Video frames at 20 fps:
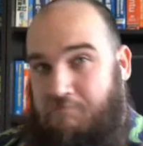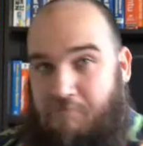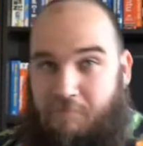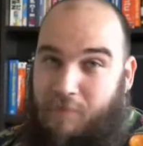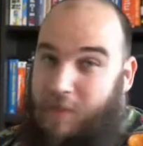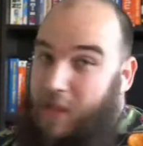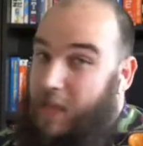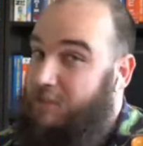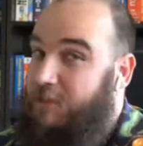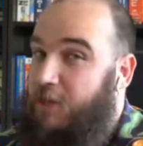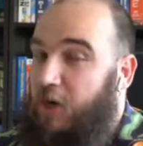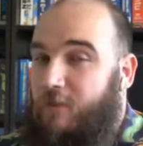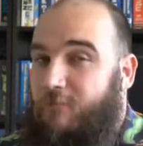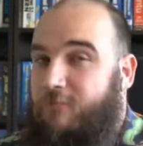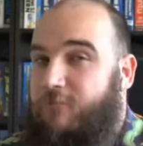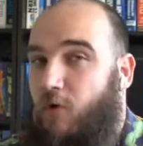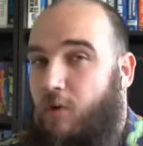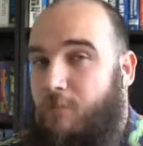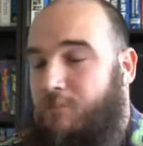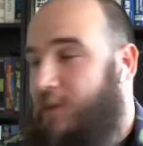a
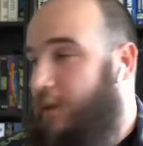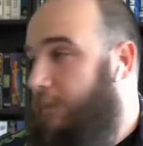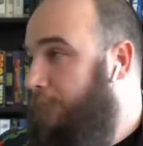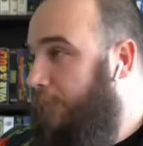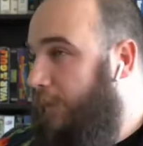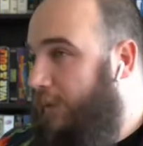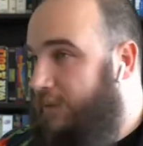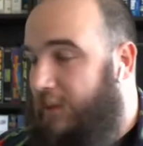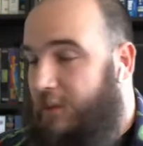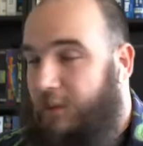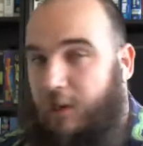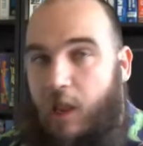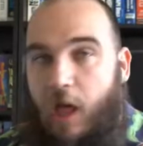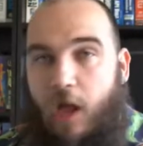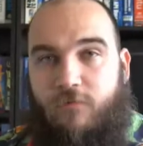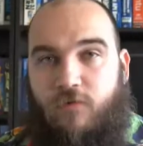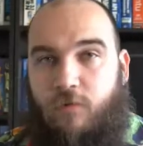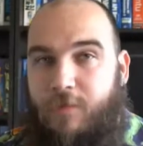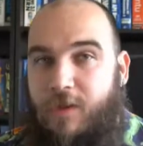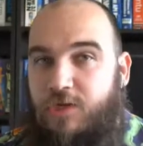Terraform template, a
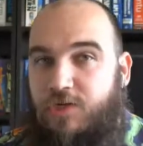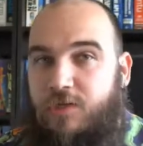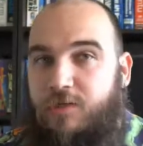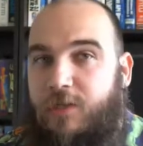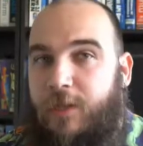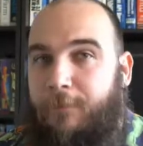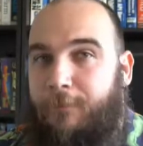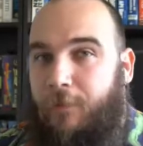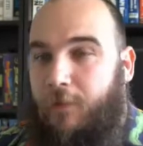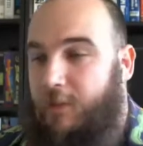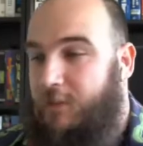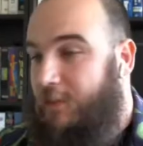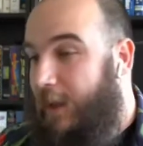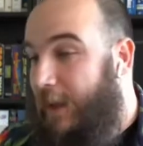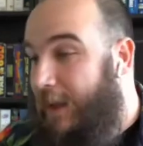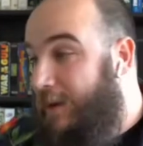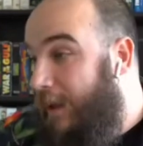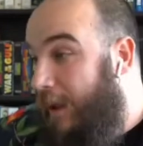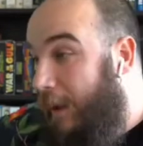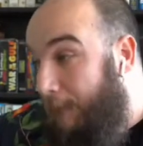CloudFormation template,
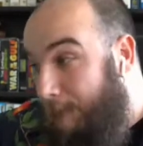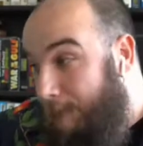and